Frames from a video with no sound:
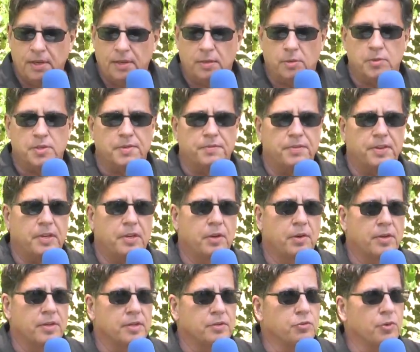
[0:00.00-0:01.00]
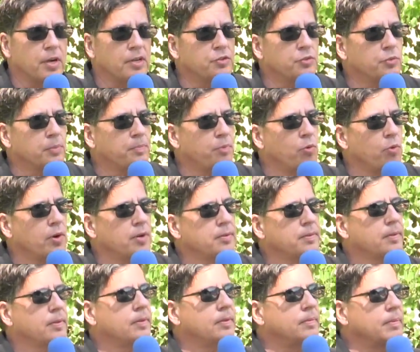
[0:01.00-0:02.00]
There was a video on the Drudge Report
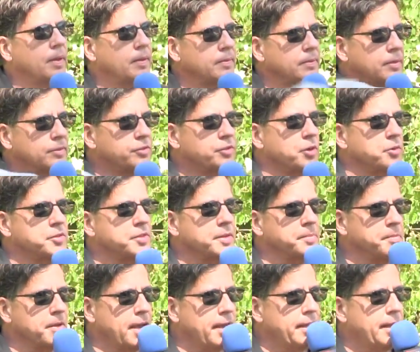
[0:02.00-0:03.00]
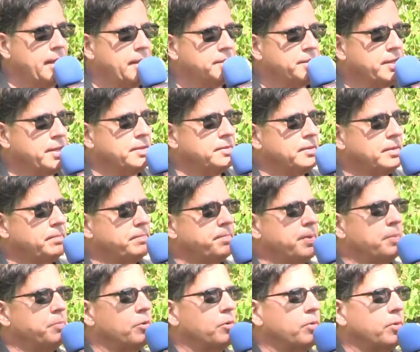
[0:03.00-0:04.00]
that showed some guy asking
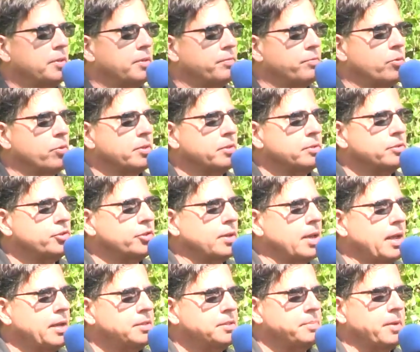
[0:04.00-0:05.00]
people what the 4th of July is